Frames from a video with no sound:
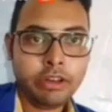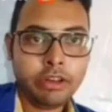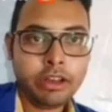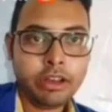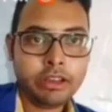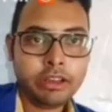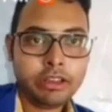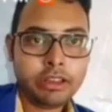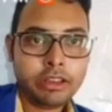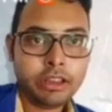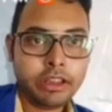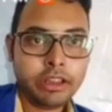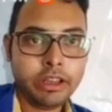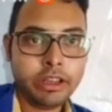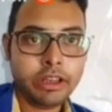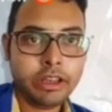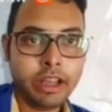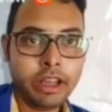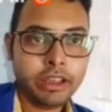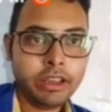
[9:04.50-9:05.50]
Look at this,
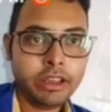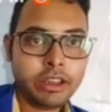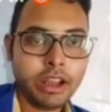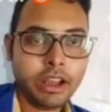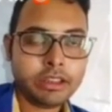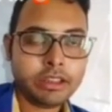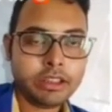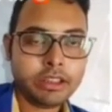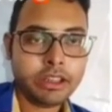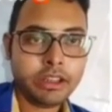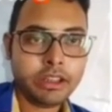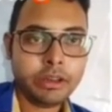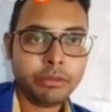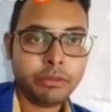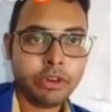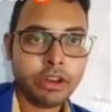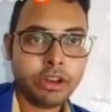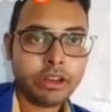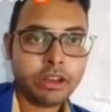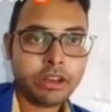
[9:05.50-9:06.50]
delta a,
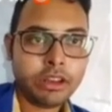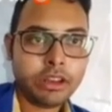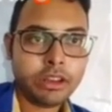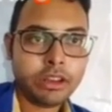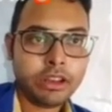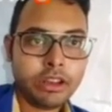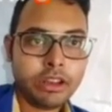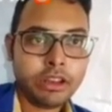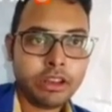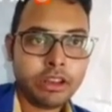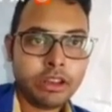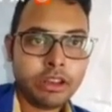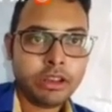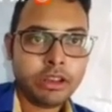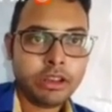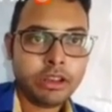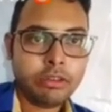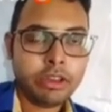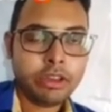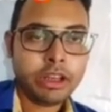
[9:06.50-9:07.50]
uncertainty product.
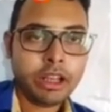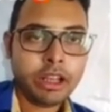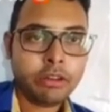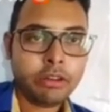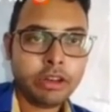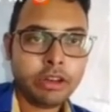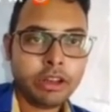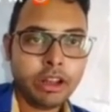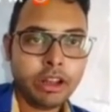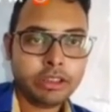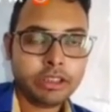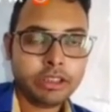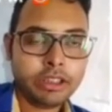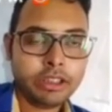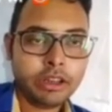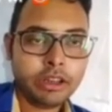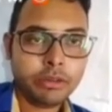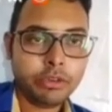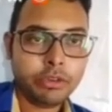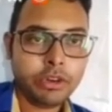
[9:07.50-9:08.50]
We can calculate
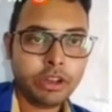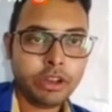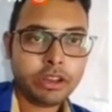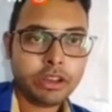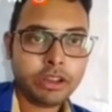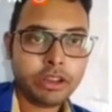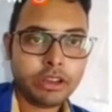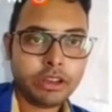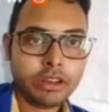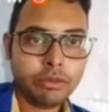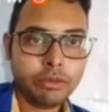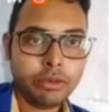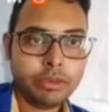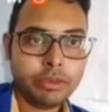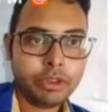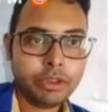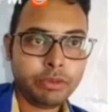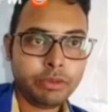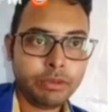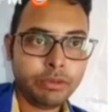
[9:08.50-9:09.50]
uncertainty product
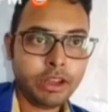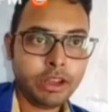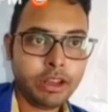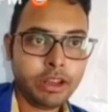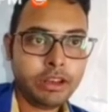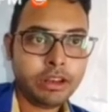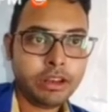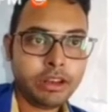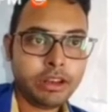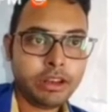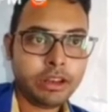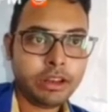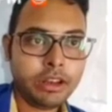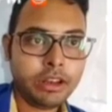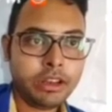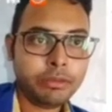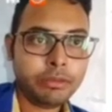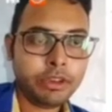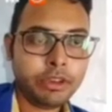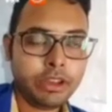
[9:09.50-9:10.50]
from this formula, and
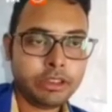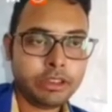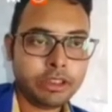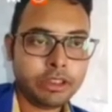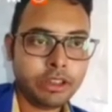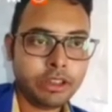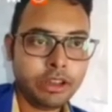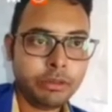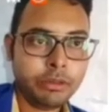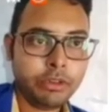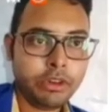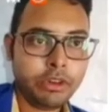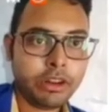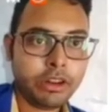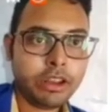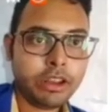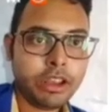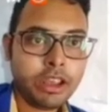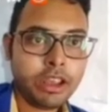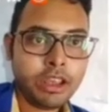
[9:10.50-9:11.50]
delta b is uncertainty
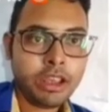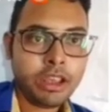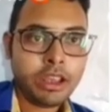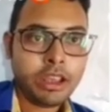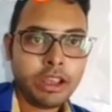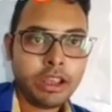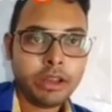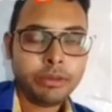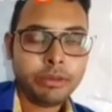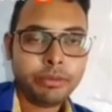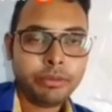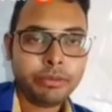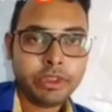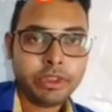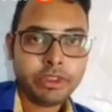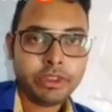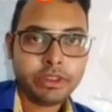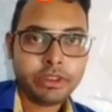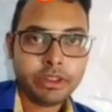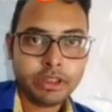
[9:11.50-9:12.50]
product. If
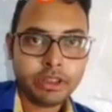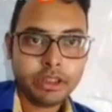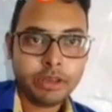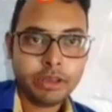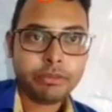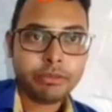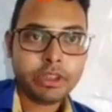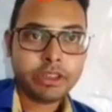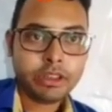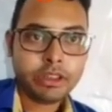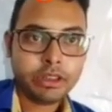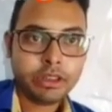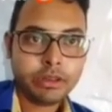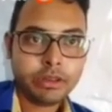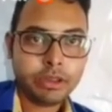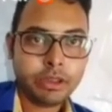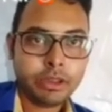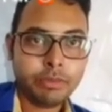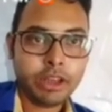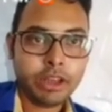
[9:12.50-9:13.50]

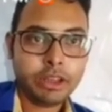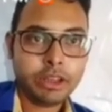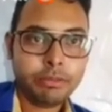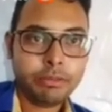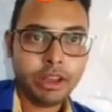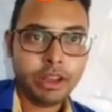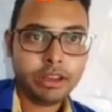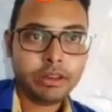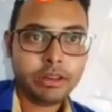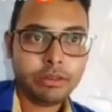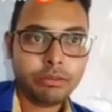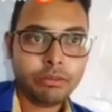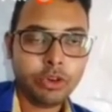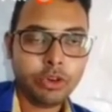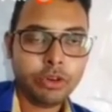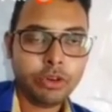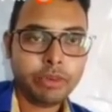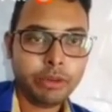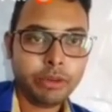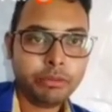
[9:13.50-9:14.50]
this is multiplied,
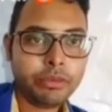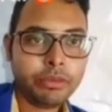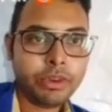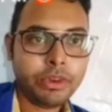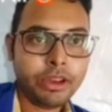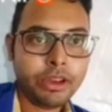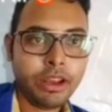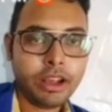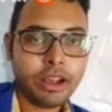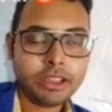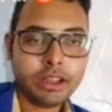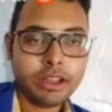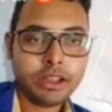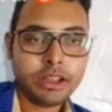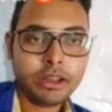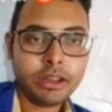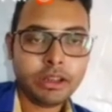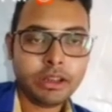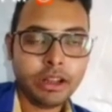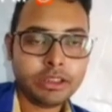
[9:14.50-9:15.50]
both of them,
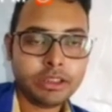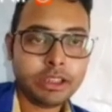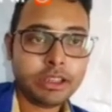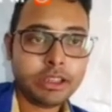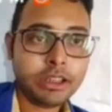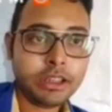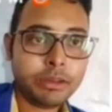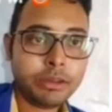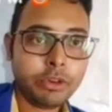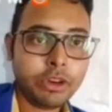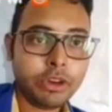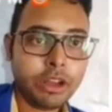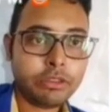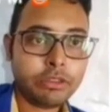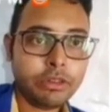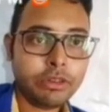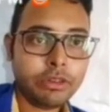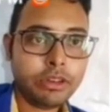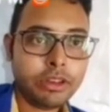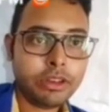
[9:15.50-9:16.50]
uncertainty
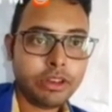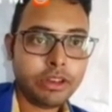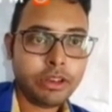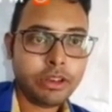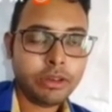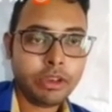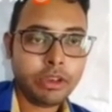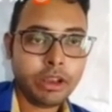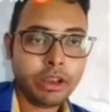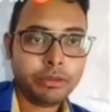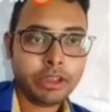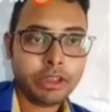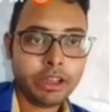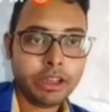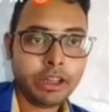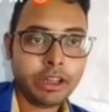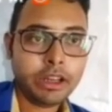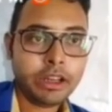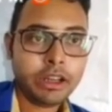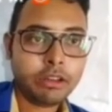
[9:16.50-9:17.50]
product will
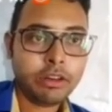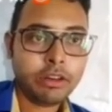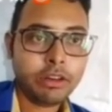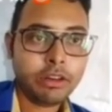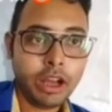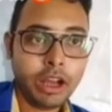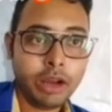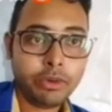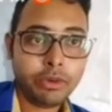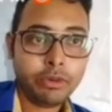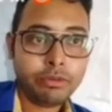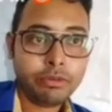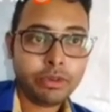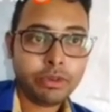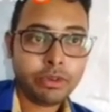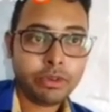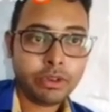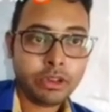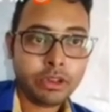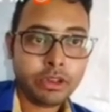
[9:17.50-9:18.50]
becomes greater than equal to half
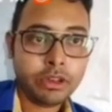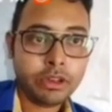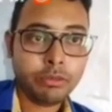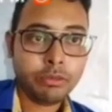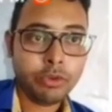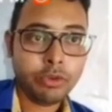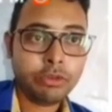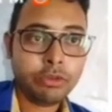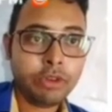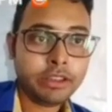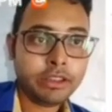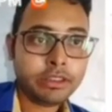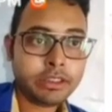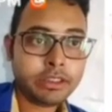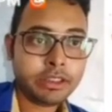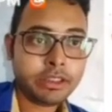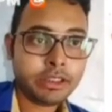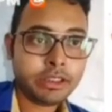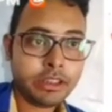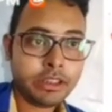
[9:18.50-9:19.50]
of
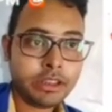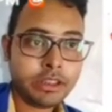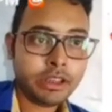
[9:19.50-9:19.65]
modulus